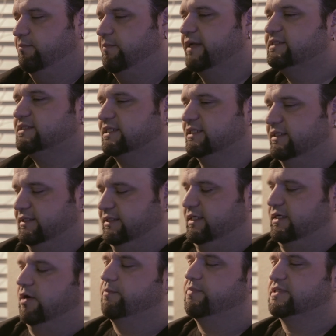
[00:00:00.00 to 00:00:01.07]
basically it
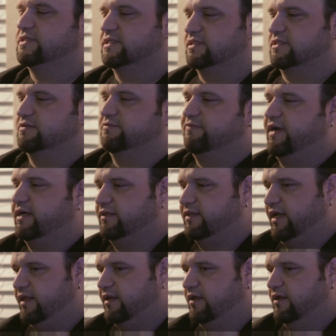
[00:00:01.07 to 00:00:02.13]
encompasses is the fact
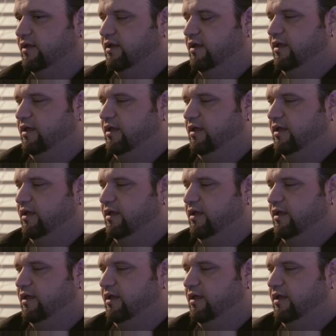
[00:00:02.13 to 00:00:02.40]
that